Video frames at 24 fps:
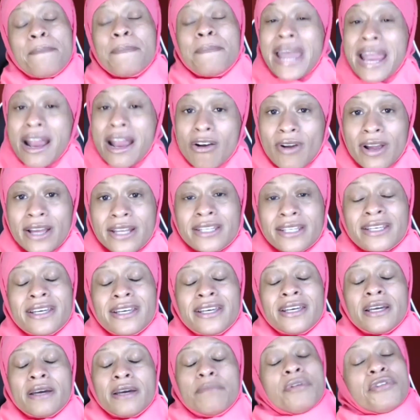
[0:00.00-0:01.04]
parent
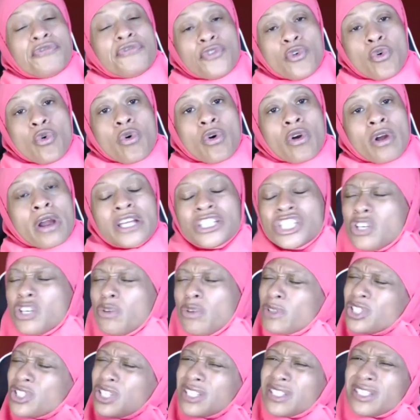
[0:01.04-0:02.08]
before, and
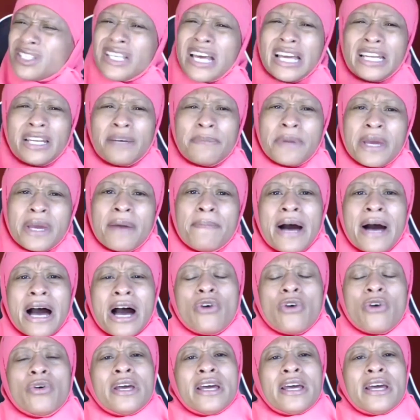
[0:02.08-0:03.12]
she was just telling me
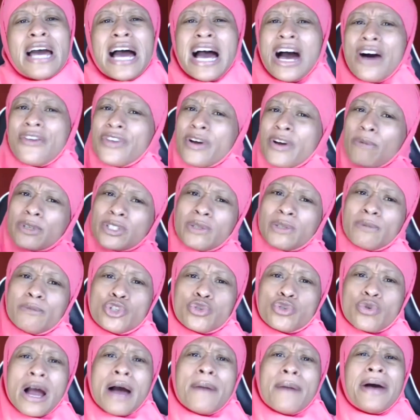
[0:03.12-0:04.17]
about how there was some
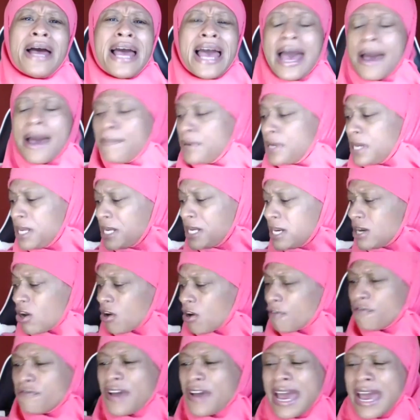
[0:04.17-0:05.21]
drama happening in
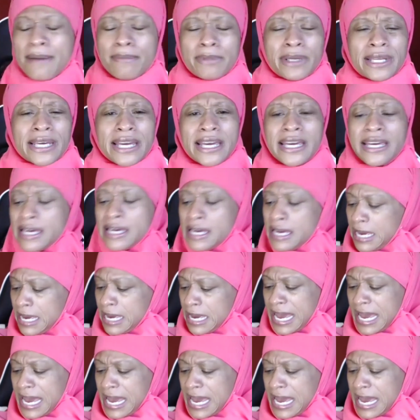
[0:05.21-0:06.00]
her family,